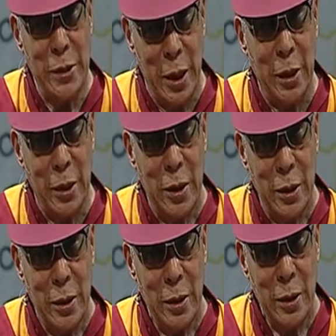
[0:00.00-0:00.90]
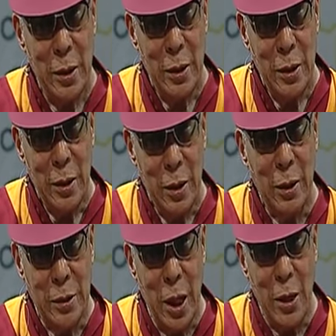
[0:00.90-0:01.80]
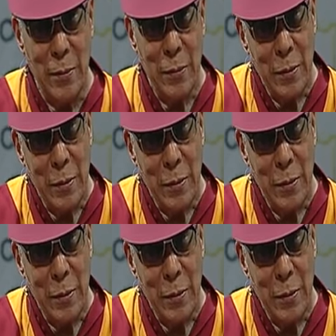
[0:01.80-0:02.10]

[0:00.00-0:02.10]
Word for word: take uh, time.